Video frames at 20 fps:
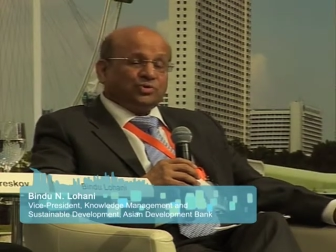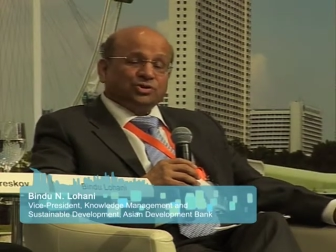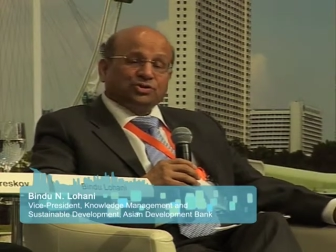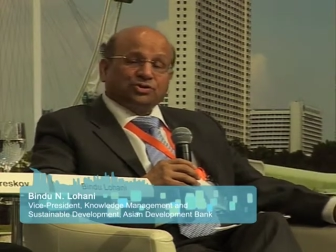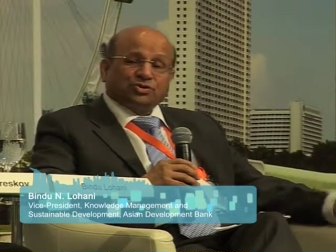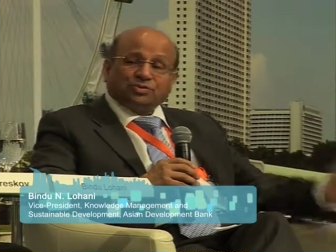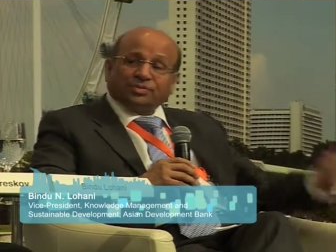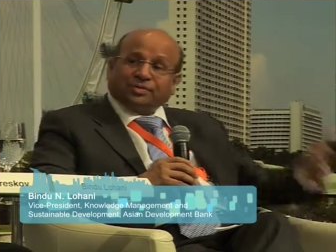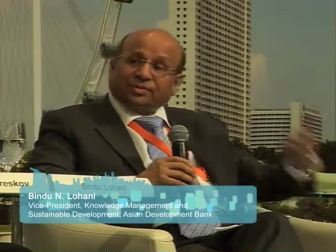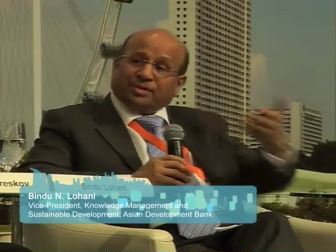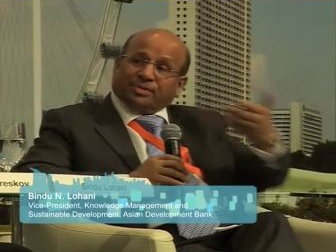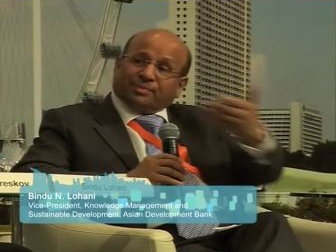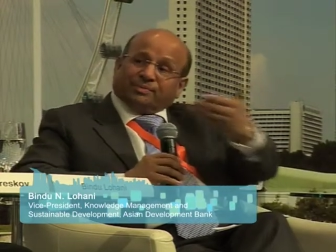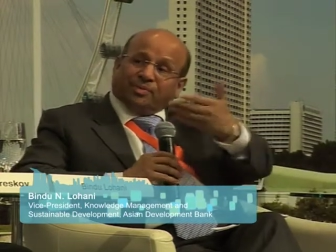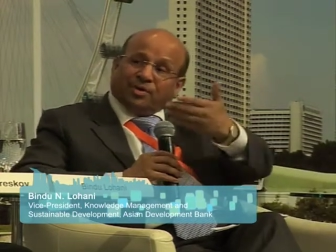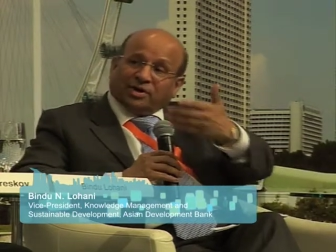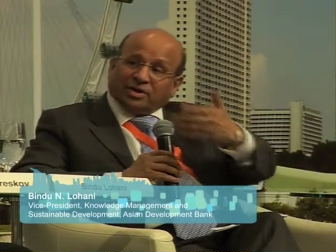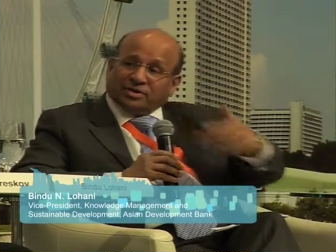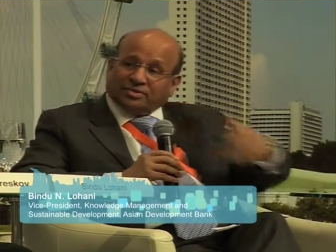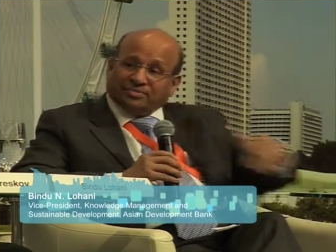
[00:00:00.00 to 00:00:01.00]
So the, the
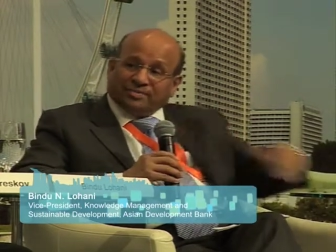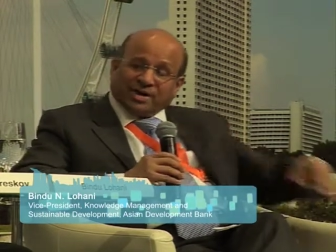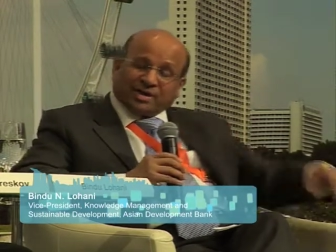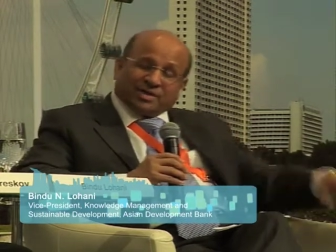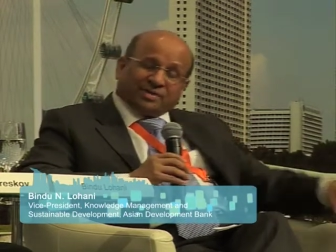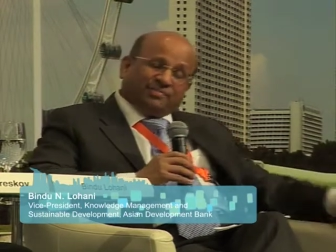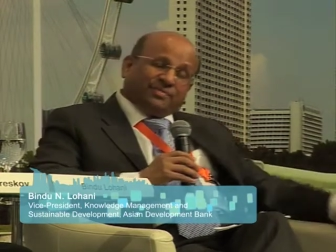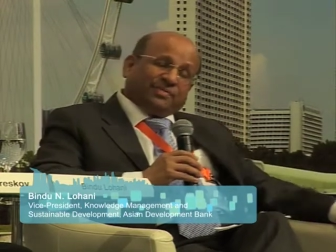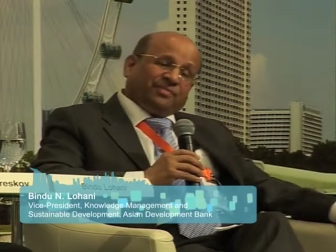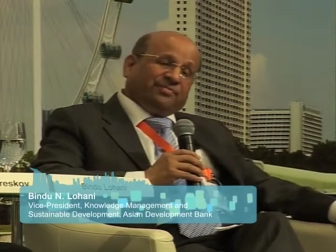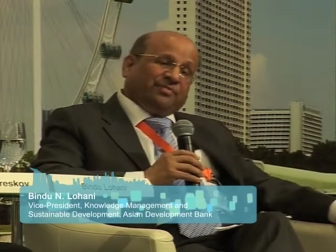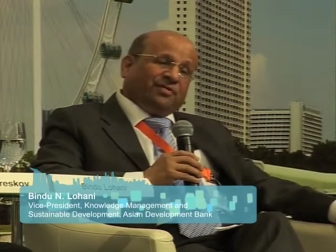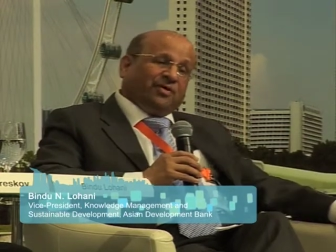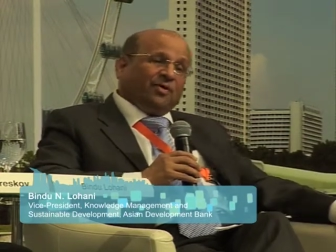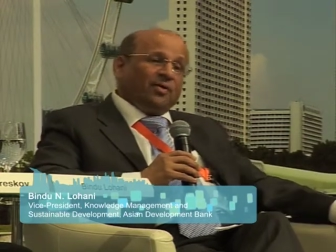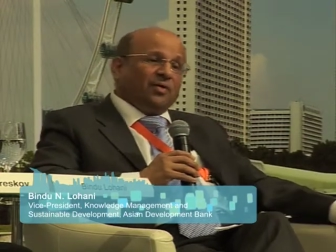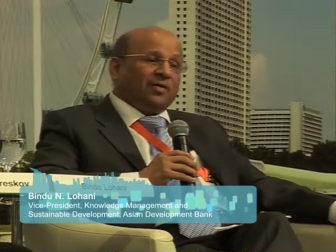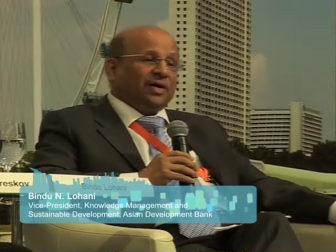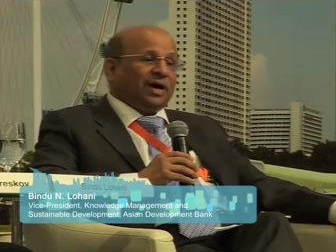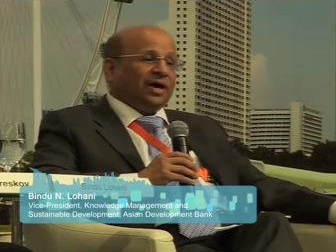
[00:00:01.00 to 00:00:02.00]
point made
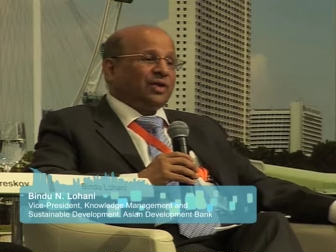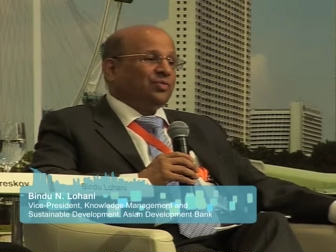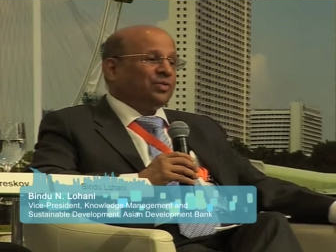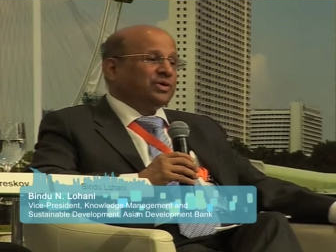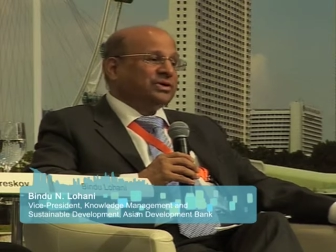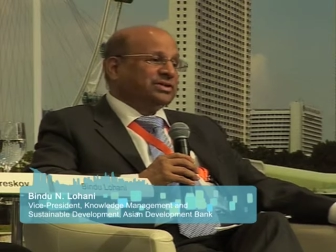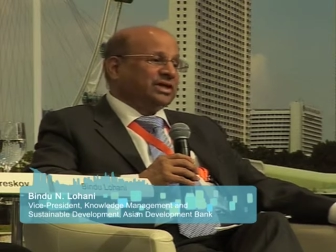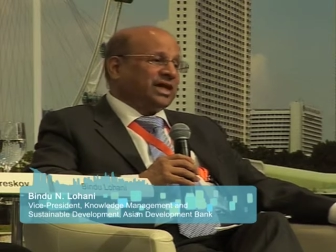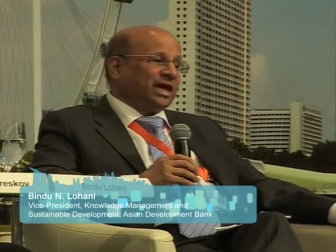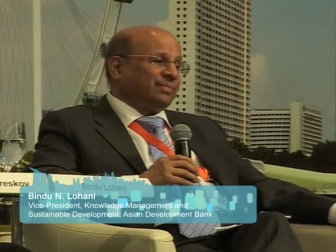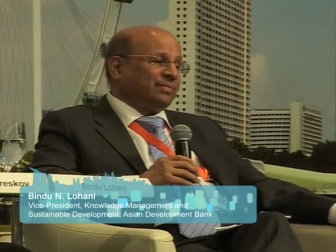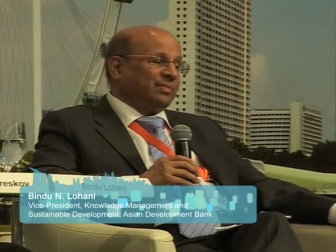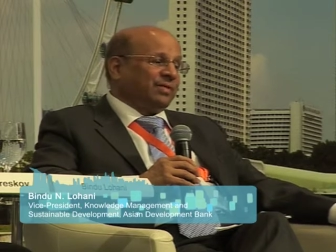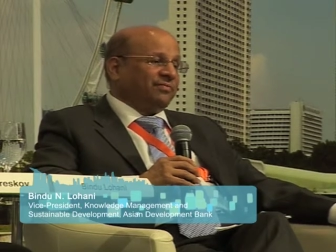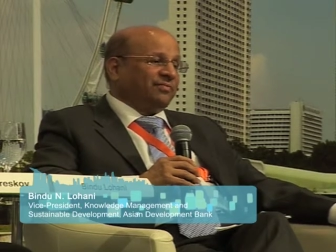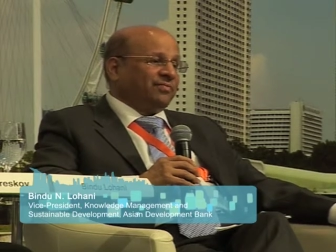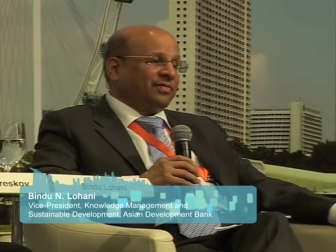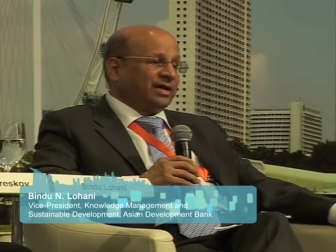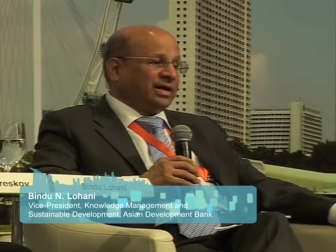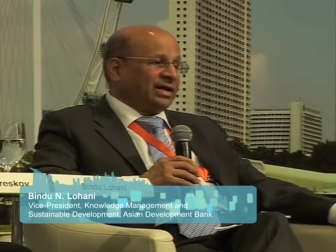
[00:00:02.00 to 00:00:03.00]
before and which came up
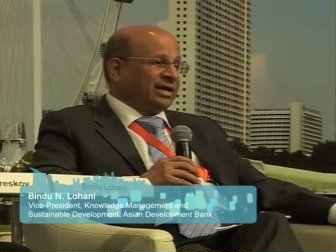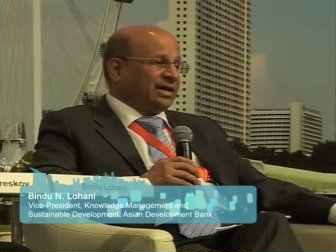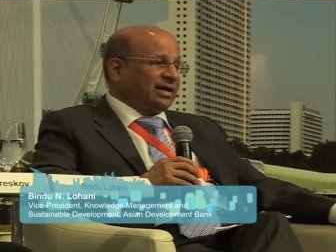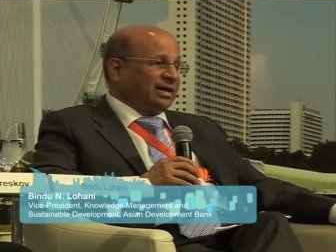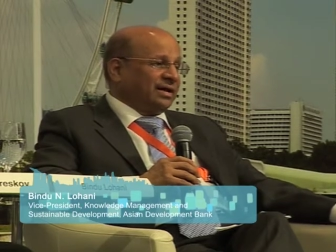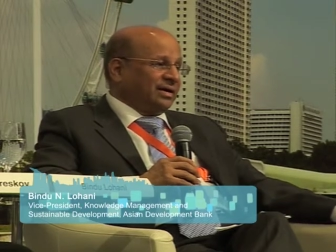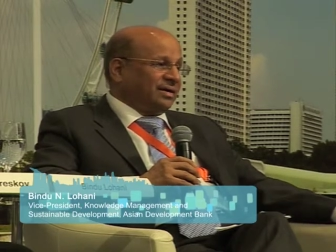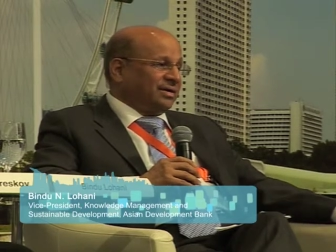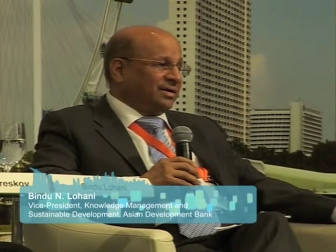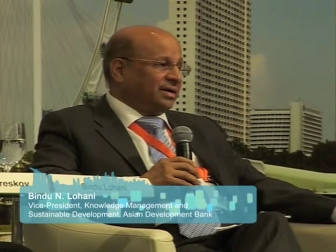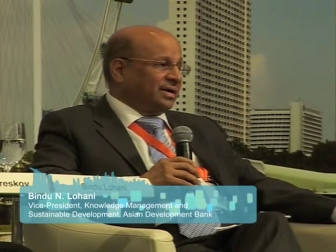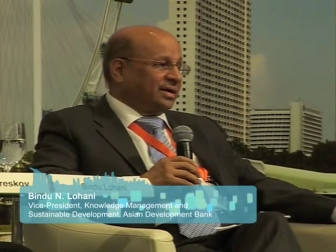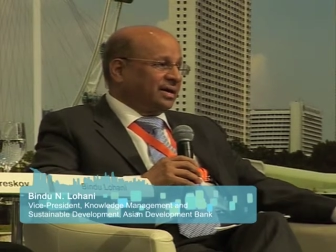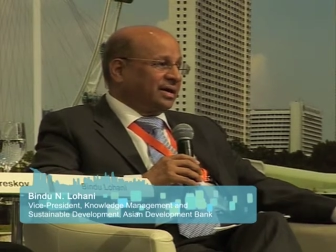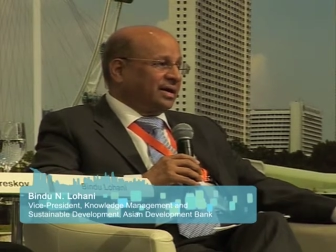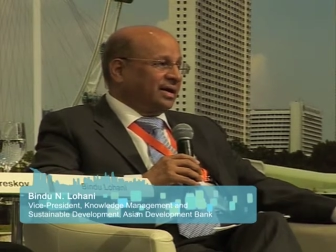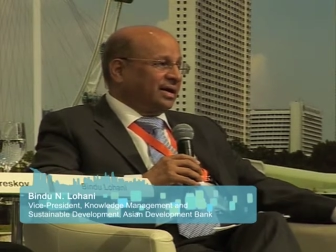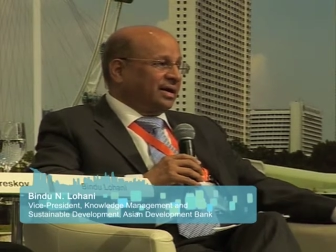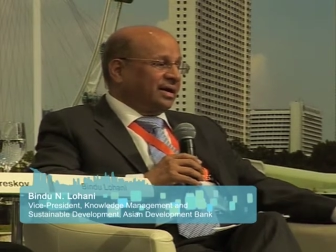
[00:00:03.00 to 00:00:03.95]
very clearly